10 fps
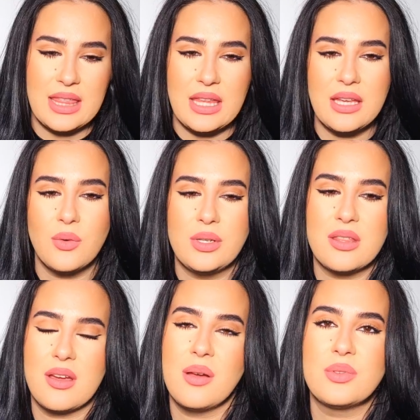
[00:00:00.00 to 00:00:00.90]
I think when
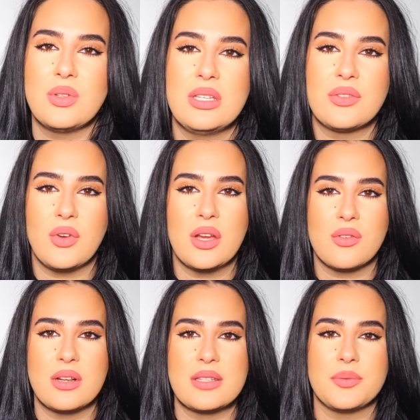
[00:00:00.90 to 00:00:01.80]
it comes to this
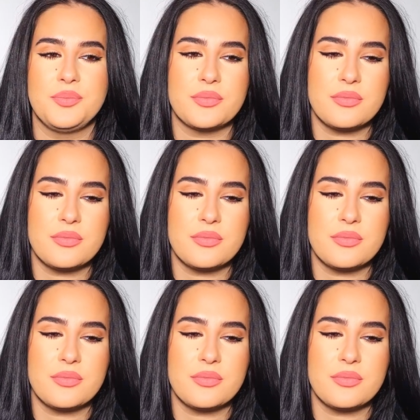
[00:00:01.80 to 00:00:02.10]
fragrance,